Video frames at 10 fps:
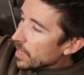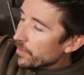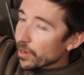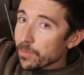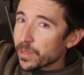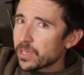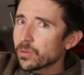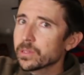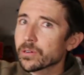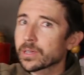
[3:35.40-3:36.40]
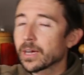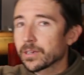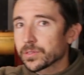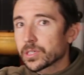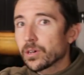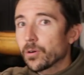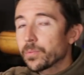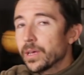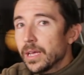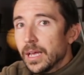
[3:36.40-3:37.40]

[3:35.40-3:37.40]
a very peculiar kind of scope.